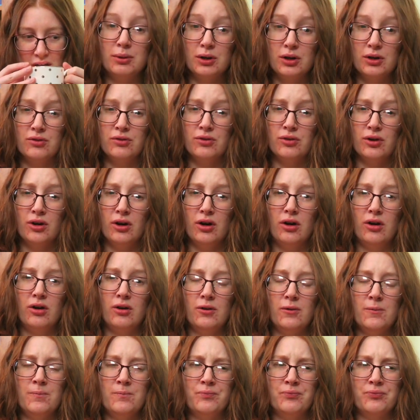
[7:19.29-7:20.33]
But
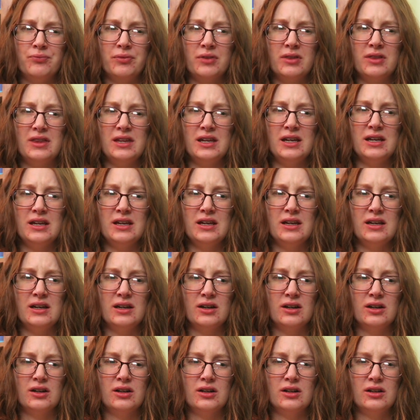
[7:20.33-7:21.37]
overall,
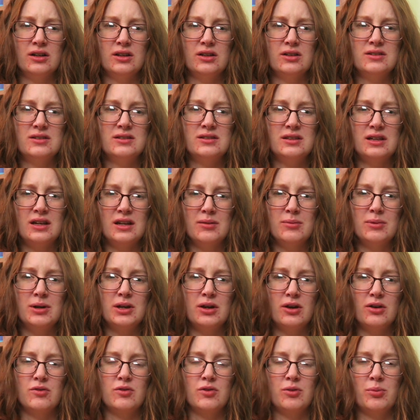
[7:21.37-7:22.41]
the cinnamon
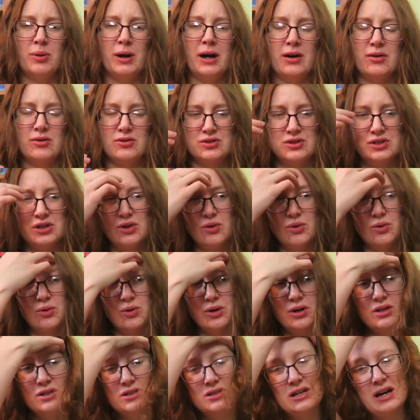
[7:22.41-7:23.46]
overpowers the
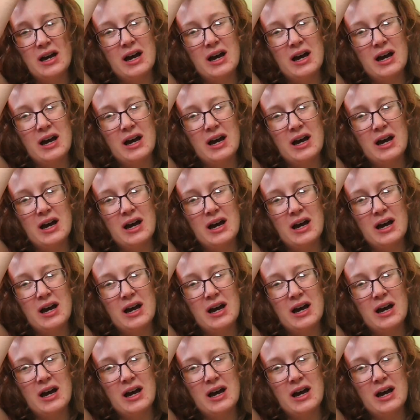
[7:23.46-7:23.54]
orange.